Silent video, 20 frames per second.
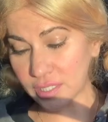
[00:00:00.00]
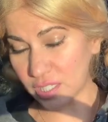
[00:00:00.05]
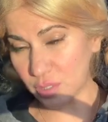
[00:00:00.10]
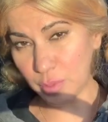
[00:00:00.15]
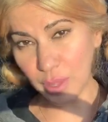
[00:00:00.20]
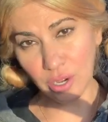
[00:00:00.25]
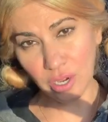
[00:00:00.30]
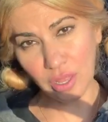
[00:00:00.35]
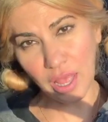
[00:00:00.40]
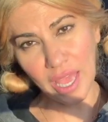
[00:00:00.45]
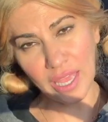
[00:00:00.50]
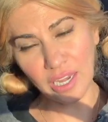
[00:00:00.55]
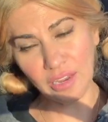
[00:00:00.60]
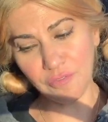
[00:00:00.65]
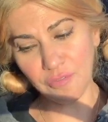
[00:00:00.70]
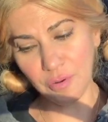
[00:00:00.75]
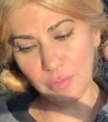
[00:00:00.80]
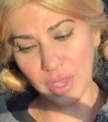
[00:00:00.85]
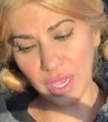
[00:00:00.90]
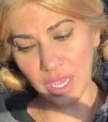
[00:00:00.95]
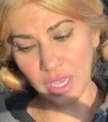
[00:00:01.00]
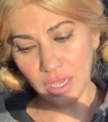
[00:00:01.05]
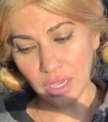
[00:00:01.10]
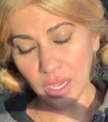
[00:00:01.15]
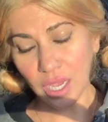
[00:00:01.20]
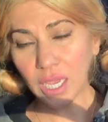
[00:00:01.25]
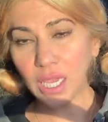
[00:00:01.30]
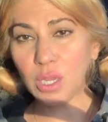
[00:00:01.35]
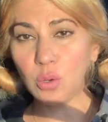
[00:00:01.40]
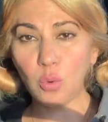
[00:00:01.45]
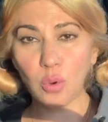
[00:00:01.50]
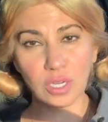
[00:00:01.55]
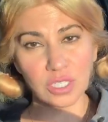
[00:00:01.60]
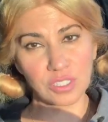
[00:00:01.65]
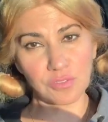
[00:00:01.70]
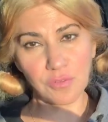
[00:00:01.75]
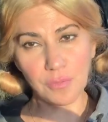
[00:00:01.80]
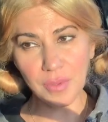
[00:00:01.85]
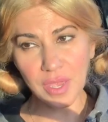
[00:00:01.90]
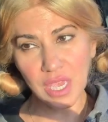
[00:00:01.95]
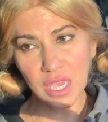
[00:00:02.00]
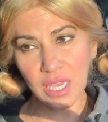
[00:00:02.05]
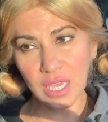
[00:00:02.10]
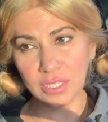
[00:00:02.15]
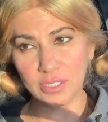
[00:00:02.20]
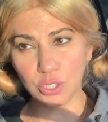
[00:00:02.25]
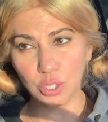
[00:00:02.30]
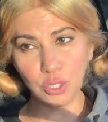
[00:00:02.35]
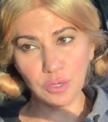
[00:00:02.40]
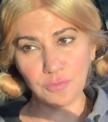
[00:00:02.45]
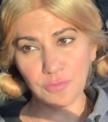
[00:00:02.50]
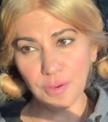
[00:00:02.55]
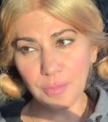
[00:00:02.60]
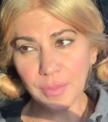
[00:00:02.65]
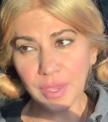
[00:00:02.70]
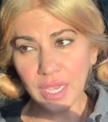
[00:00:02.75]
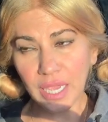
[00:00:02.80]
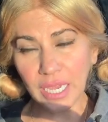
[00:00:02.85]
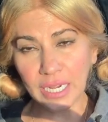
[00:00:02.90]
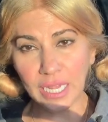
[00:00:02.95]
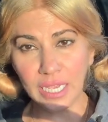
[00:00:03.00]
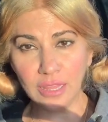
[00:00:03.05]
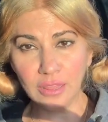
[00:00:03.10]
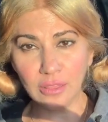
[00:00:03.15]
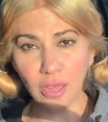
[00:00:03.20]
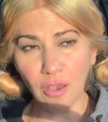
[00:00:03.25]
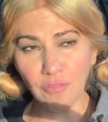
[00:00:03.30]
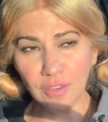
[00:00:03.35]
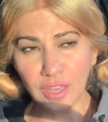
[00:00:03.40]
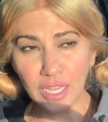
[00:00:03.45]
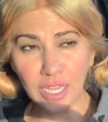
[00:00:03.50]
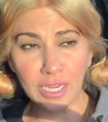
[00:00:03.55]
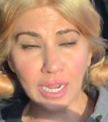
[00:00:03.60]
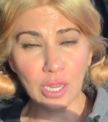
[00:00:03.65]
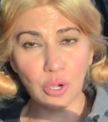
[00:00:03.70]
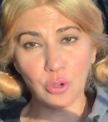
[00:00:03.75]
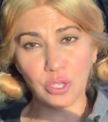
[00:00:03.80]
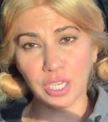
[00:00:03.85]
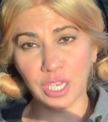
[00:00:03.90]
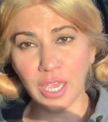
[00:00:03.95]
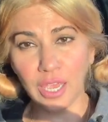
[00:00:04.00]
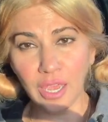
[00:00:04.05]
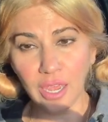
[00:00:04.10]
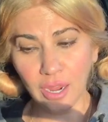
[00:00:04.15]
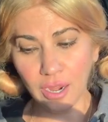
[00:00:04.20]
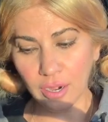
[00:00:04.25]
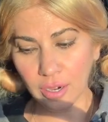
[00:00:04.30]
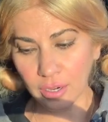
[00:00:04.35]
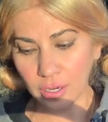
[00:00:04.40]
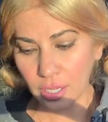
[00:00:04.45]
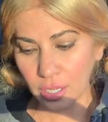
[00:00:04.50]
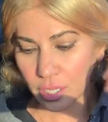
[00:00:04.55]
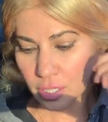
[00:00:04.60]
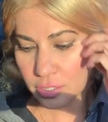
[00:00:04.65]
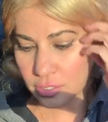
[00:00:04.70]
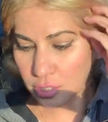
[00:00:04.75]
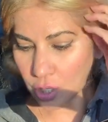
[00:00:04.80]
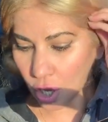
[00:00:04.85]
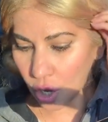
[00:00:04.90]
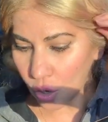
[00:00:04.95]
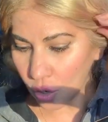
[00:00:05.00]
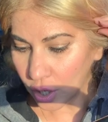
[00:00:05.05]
better lighting for me. It works for me. It's good for me. And I love it and I don't care. So